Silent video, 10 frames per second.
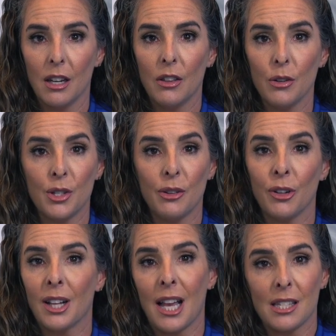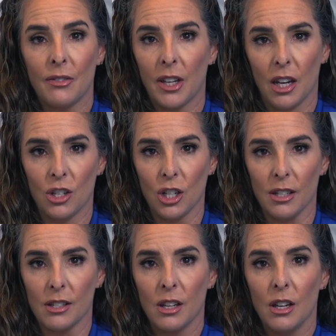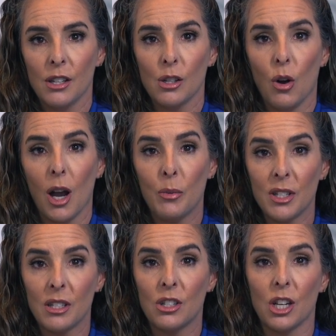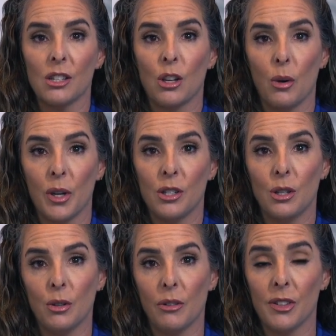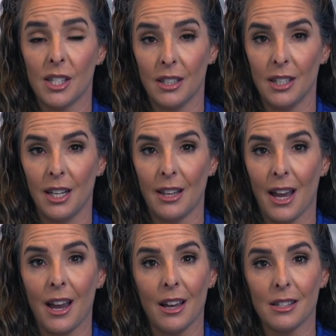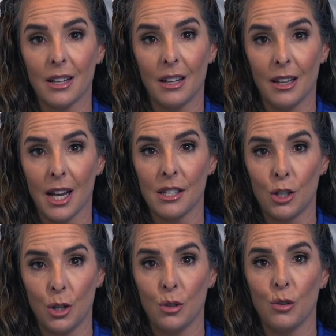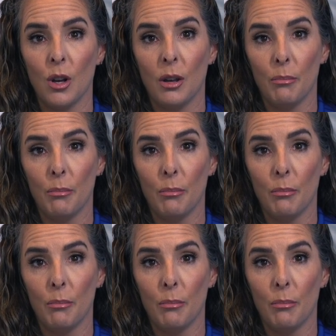There's different classifications. So I would suggest going to a facility that has a Class 2